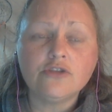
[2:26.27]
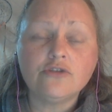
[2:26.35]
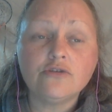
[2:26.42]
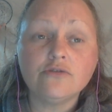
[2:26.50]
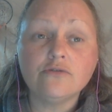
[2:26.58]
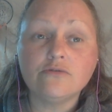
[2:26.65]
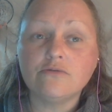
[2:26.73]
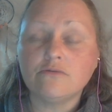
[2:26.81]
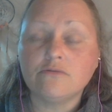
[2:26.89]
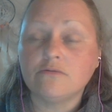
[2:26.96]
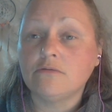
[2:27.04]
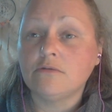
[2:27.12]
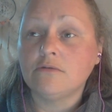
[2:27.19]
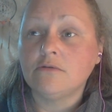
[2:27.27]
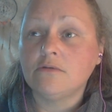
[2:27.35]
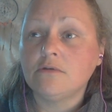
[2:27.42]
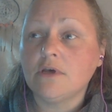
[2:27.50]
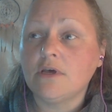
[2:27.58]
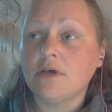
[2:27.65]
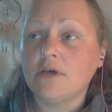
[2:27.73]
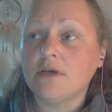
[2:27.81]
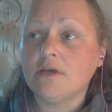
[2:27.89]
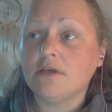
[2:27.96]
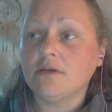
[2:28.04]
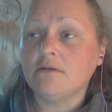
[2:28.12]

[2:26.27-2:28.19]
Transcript: to, uh,